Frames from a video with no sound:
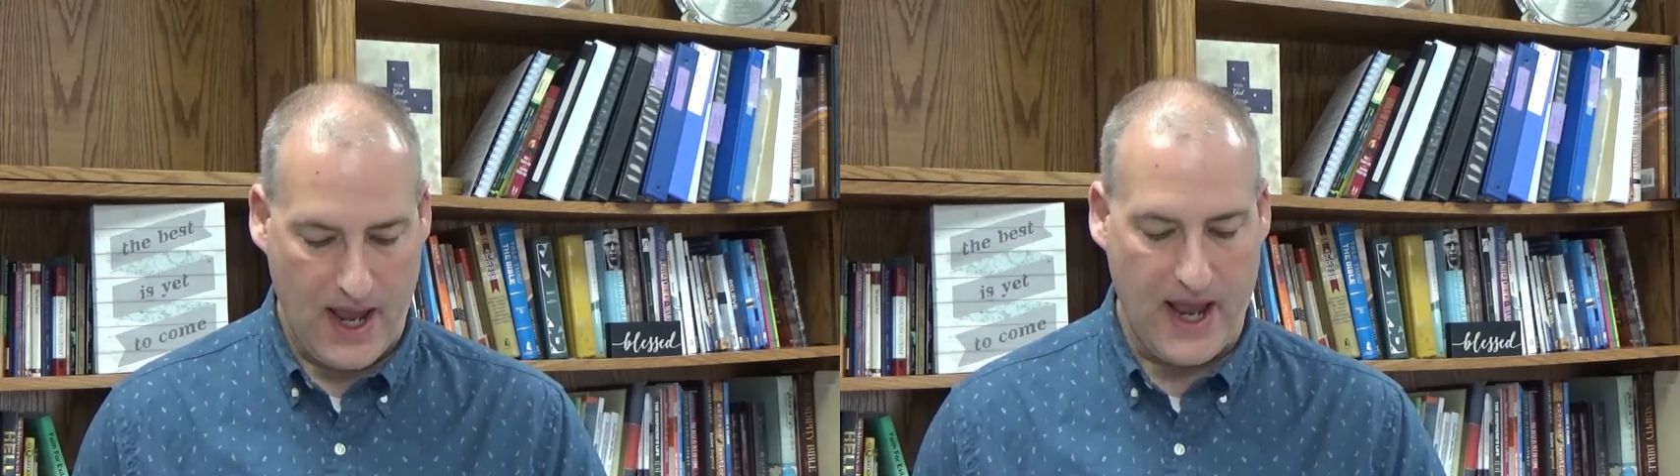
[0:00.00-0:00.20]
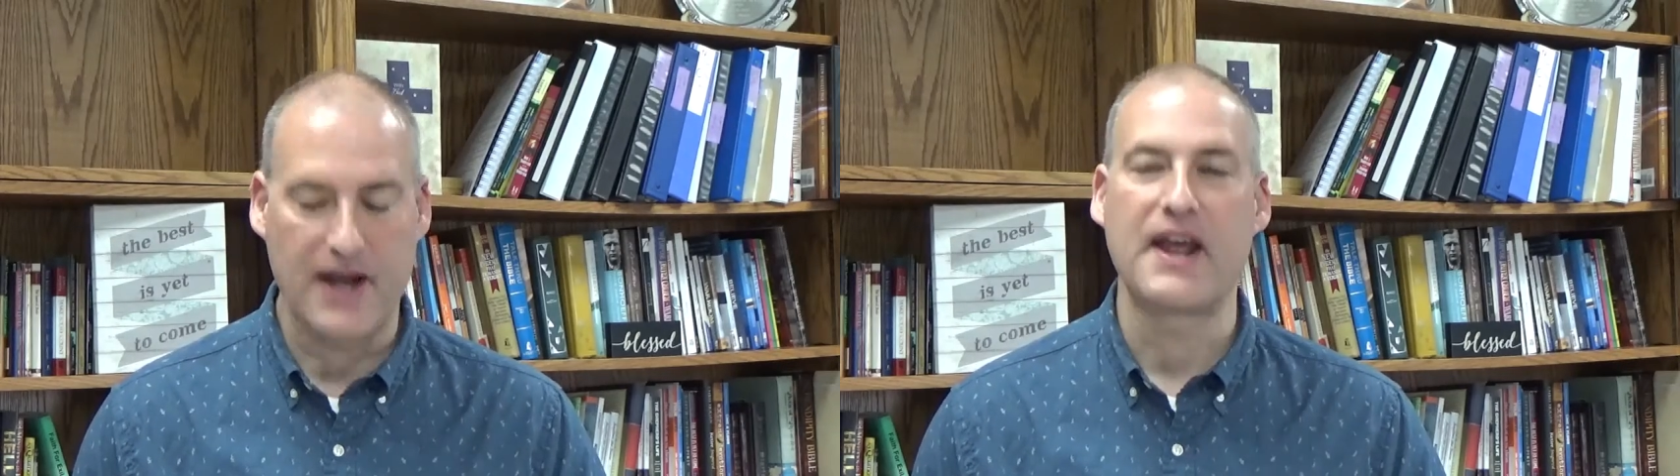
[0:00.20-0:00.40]

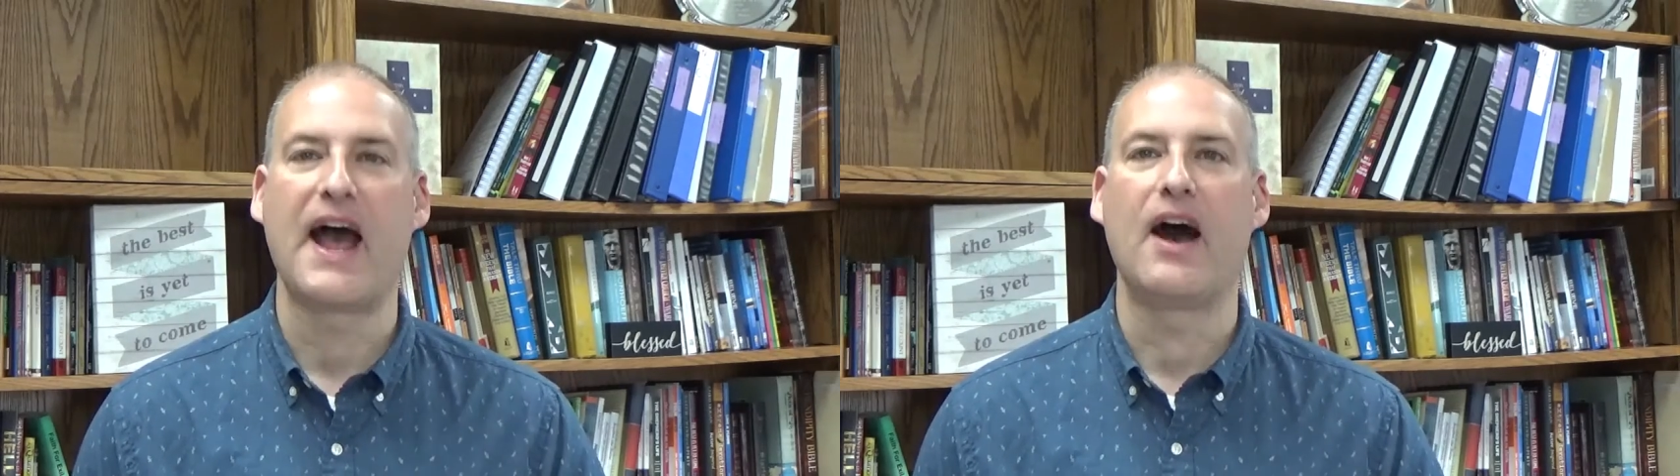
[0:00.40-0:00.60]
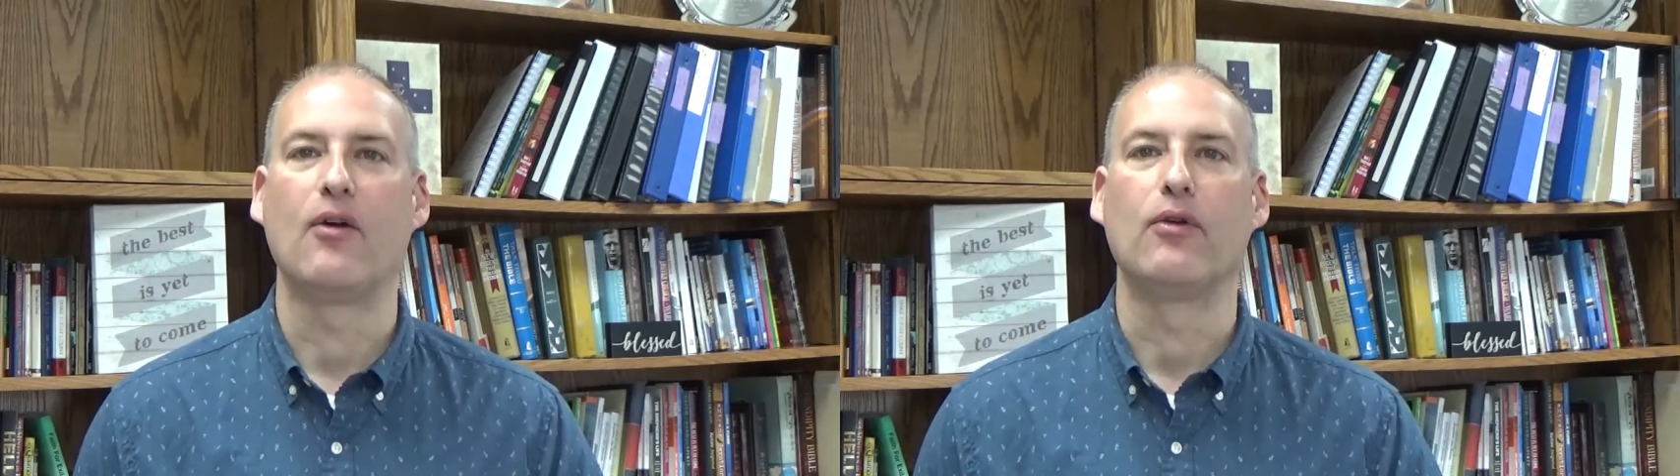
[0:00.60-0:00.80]
and
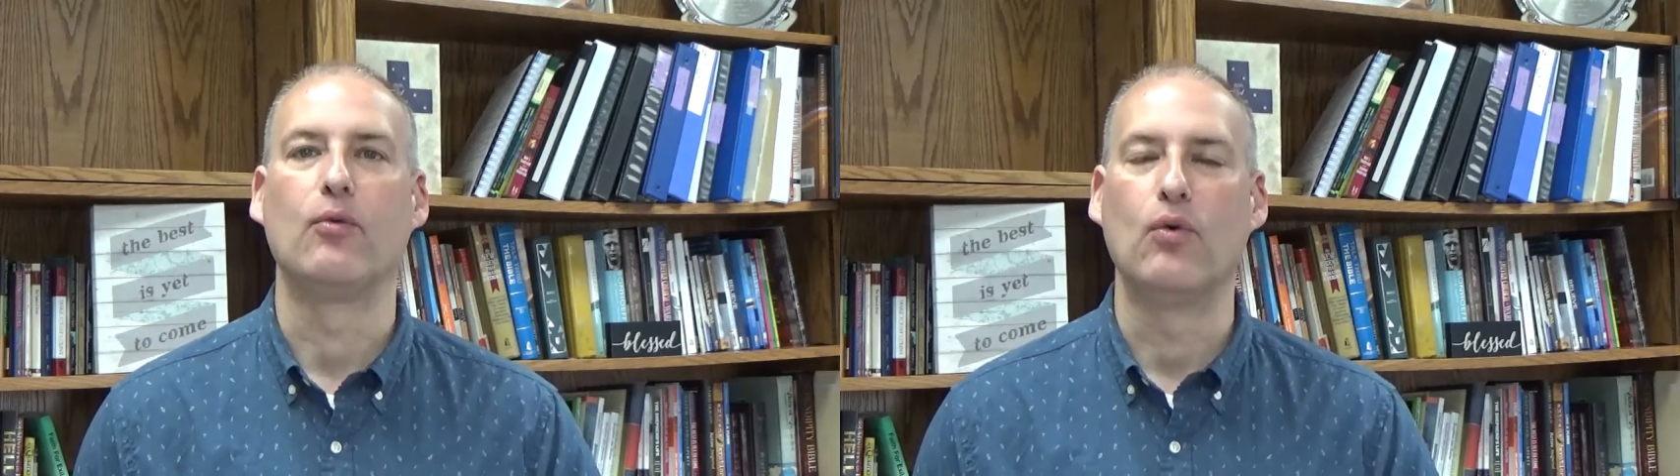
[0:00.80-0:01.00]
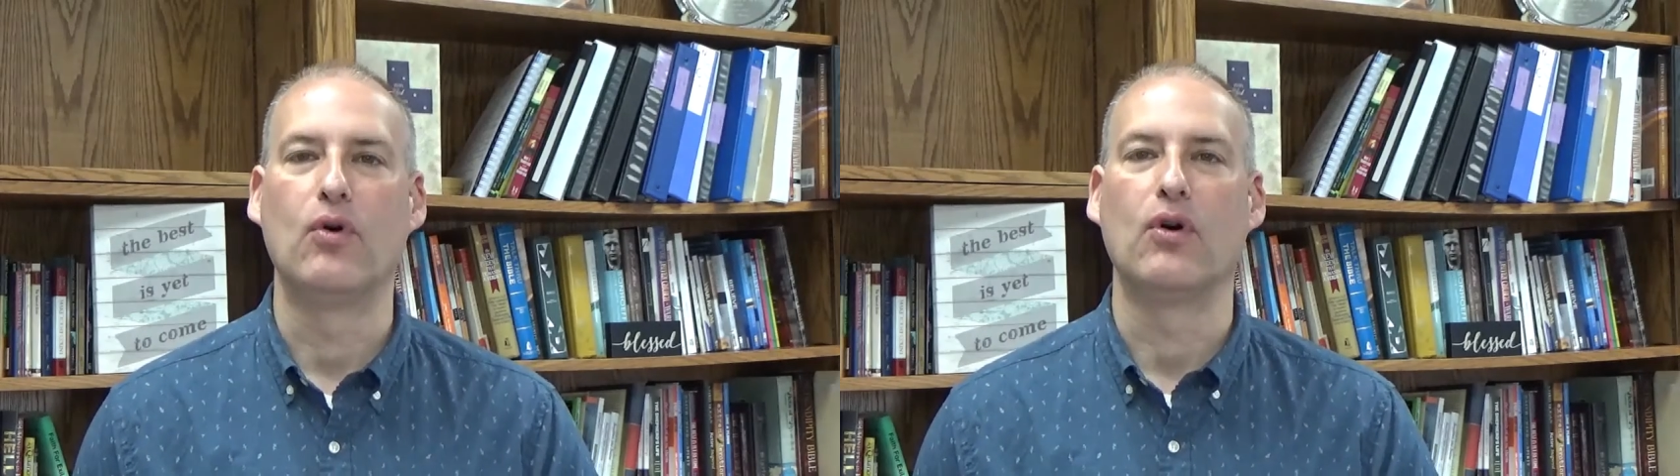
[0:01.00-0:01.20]
how the
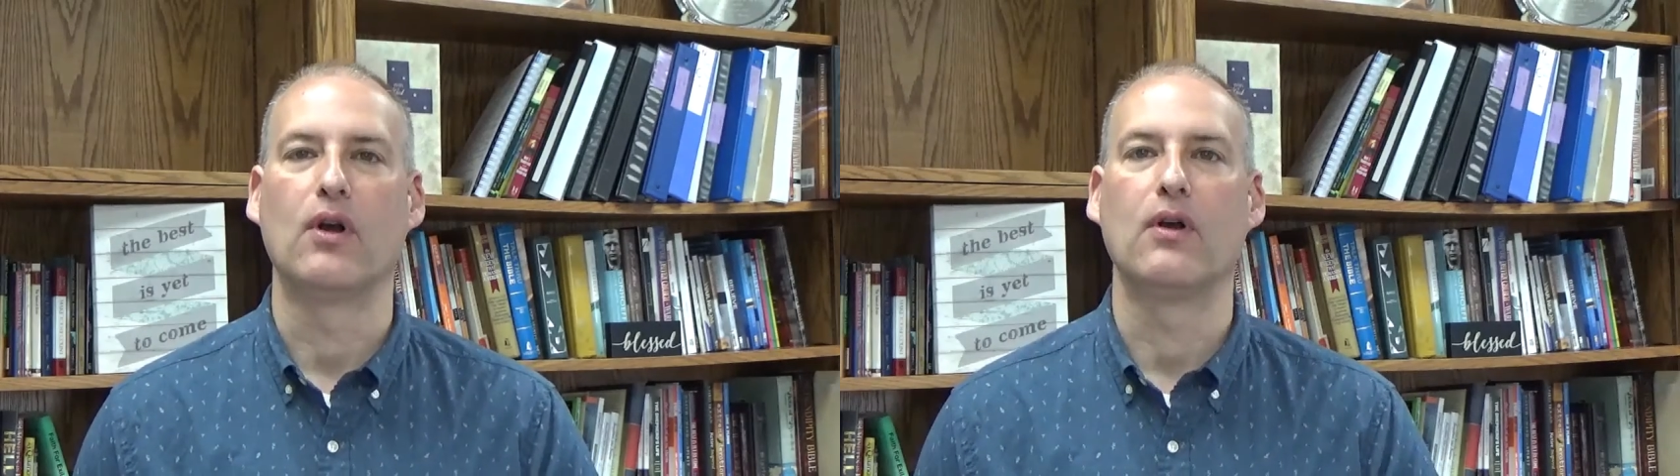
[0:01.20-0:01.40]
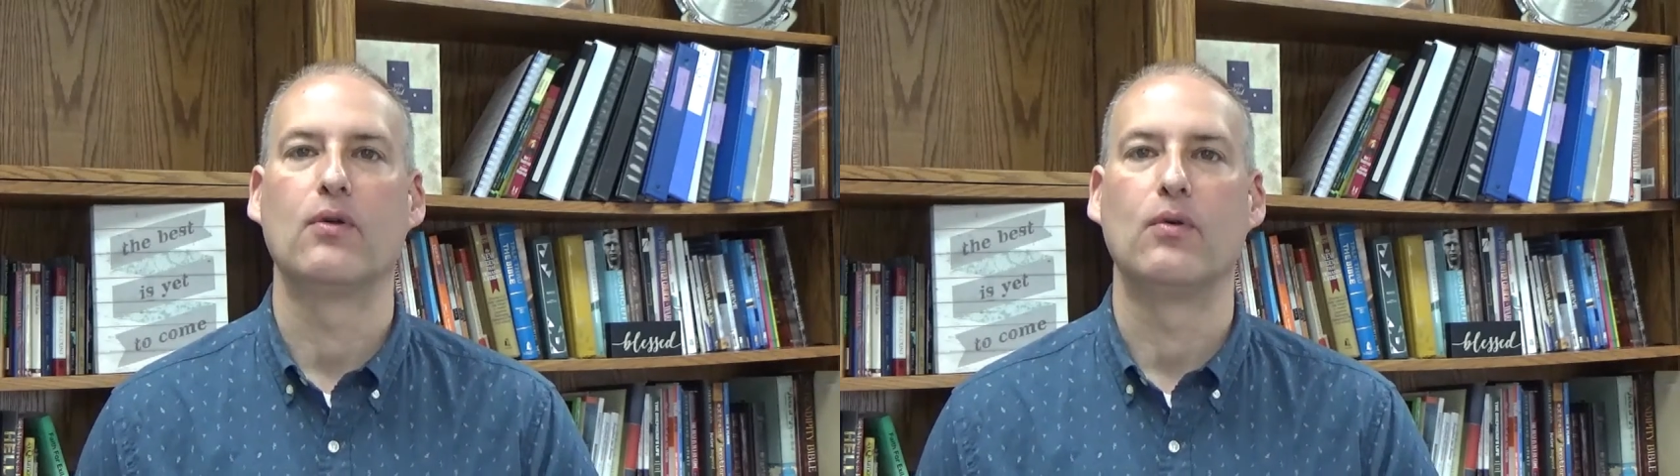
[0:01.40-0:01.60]

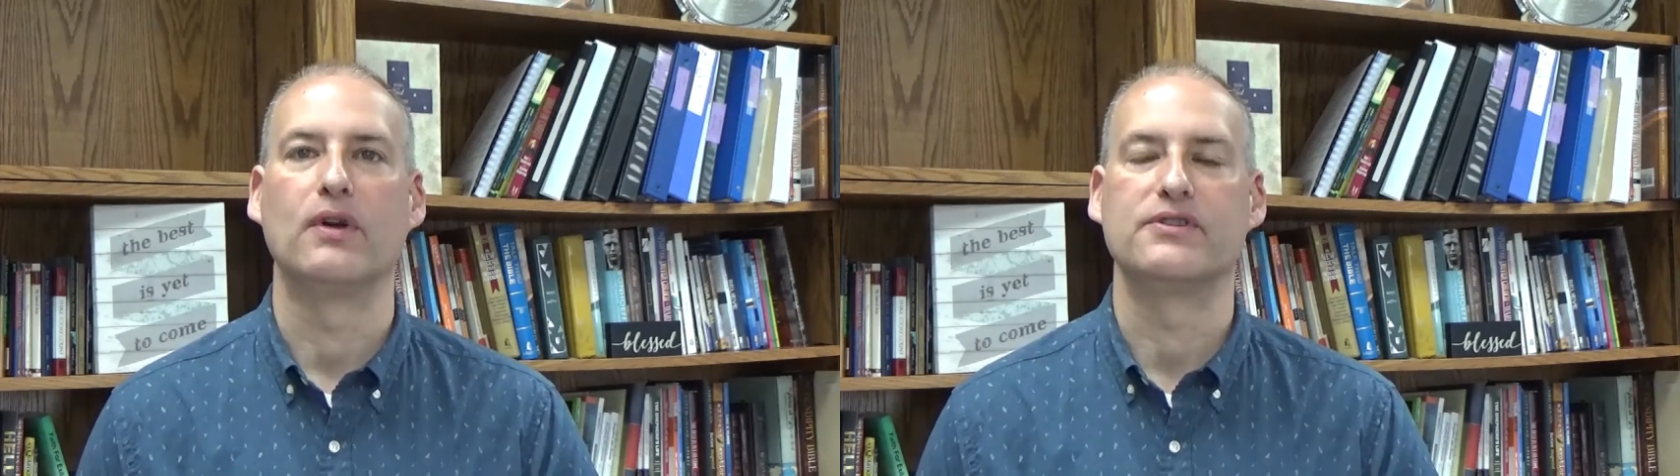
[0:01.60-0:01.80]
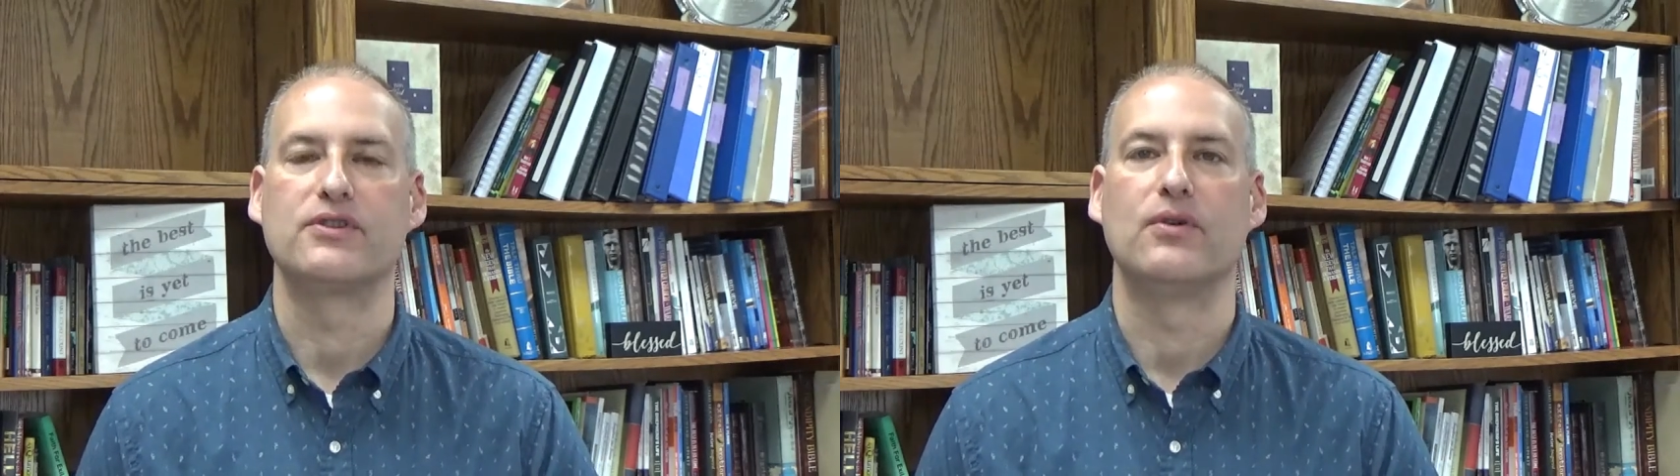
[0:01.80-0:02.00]
war
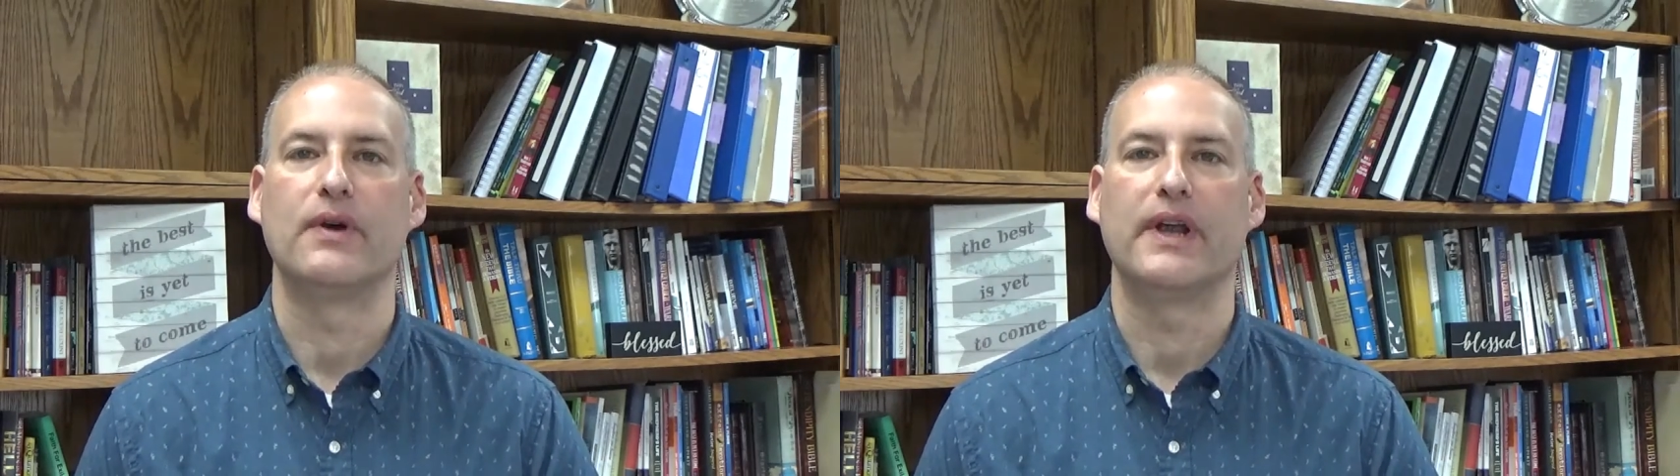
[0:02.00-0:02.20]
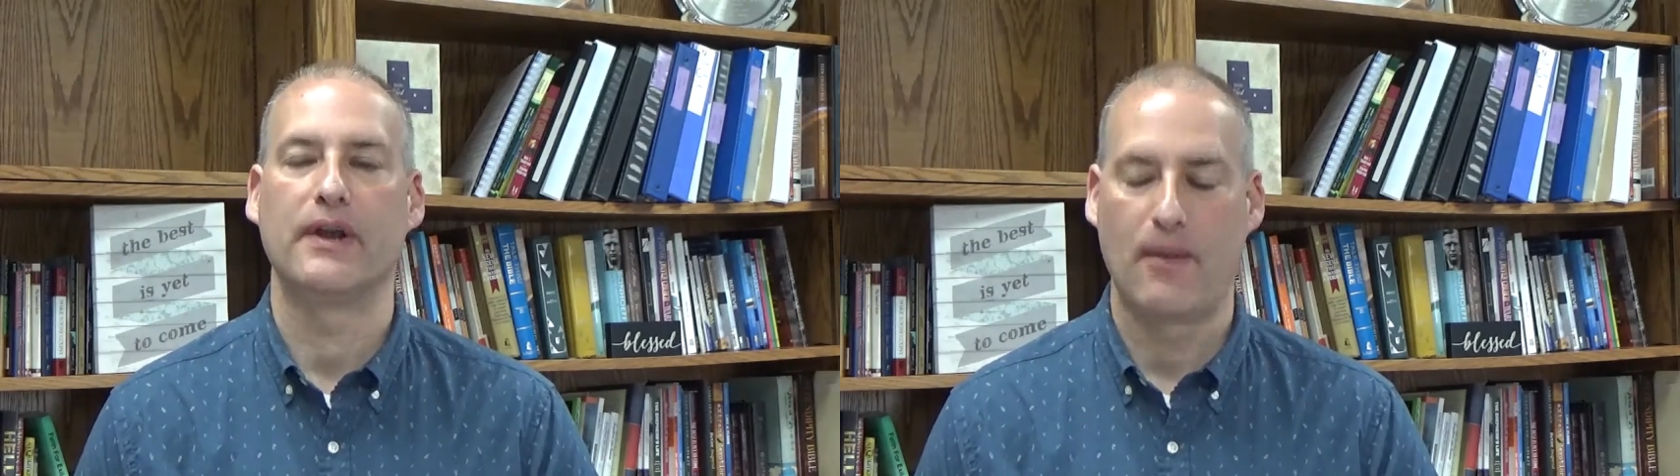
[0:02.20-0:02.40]
was
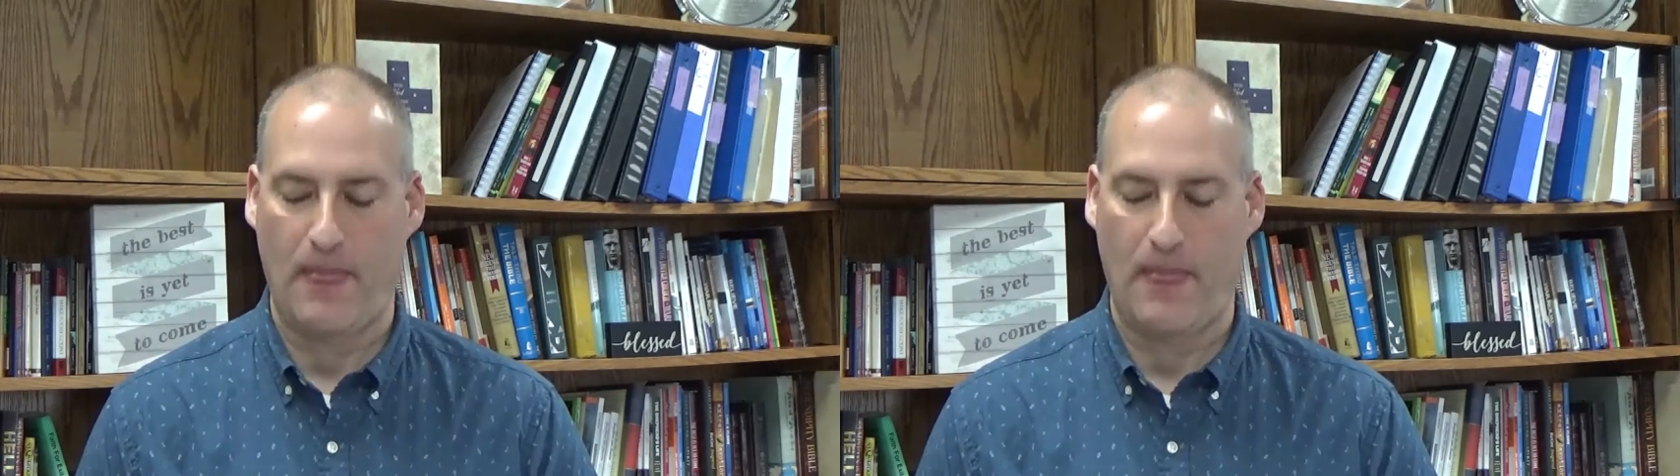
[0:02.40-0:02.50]
going.